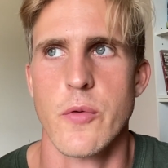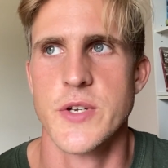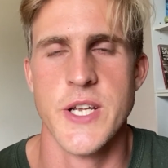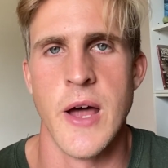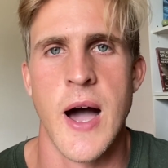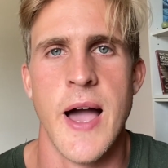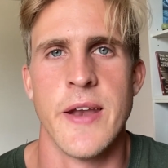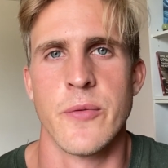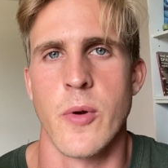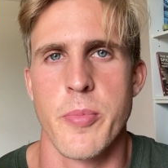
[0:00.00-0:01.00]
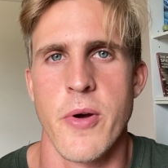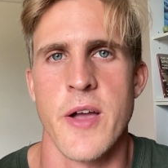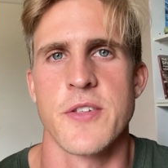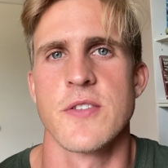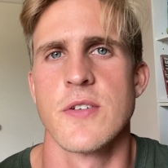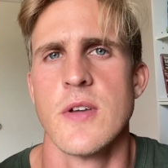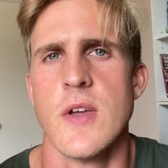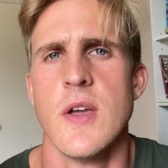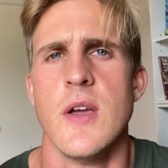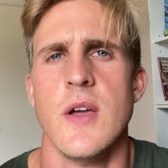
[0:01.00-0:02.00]
denied and repressed,
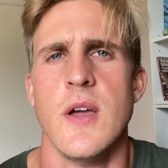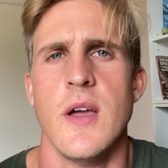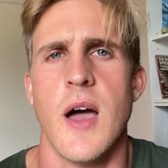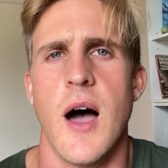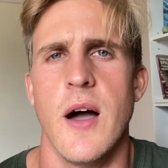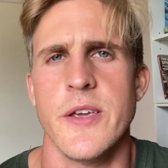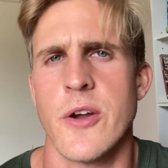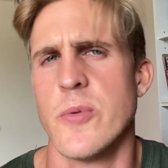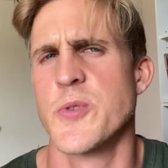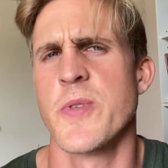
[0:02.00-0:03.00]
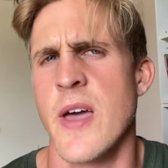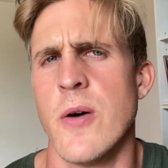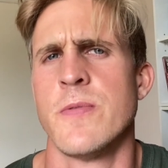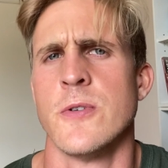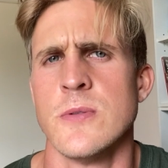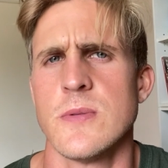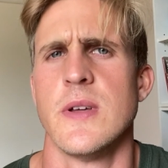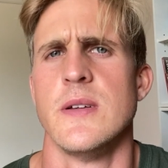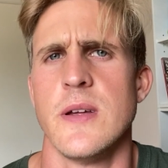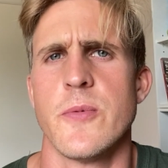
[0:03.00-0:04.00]
you know, which was helpful.
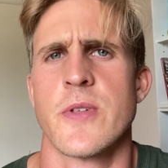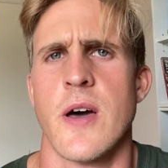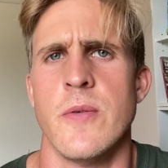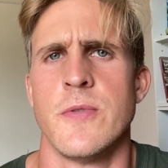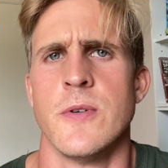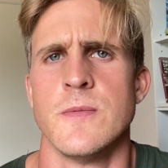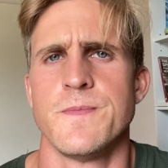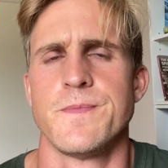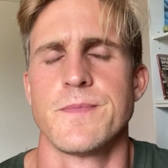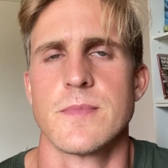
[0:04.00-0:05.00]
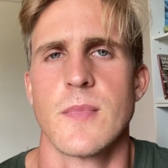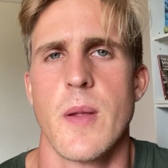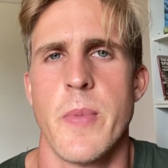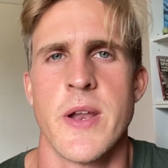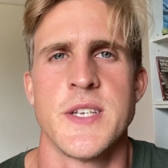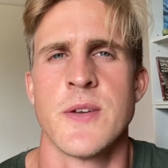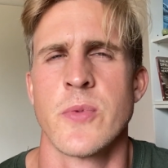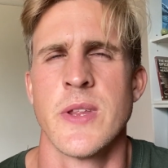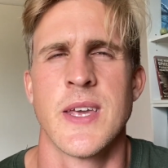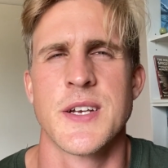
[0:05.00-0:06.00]
It was helpful, but it didn't
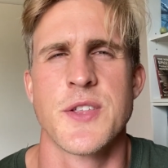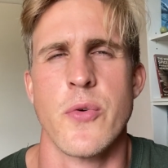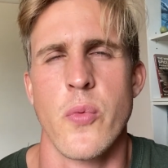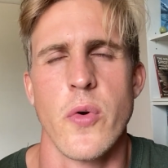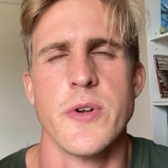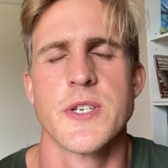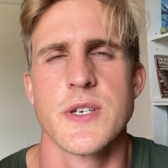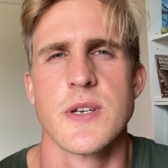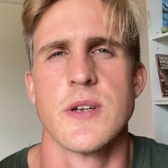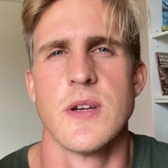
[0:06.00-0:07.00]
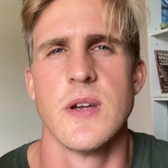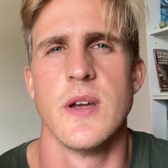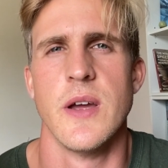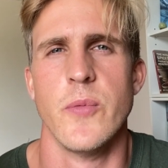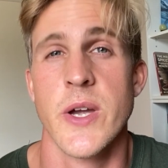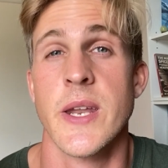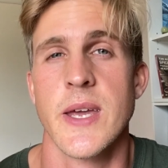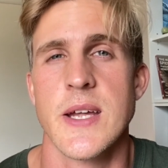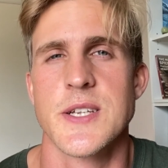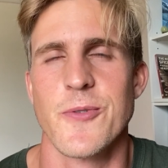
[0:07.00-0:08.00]
really get to the root, and we're going to
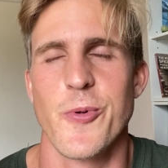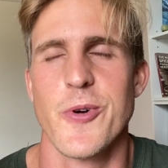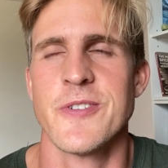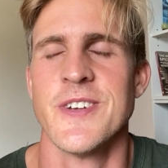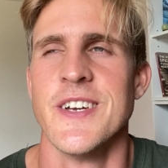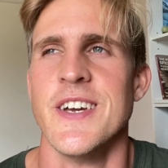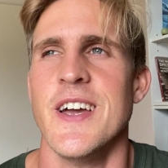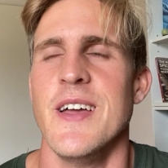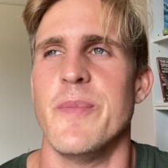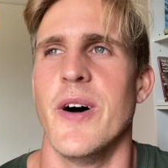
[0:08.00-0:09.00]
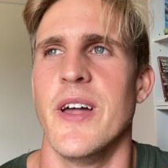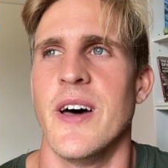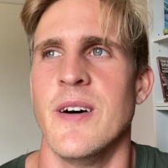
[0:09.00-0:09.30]
get to the root. But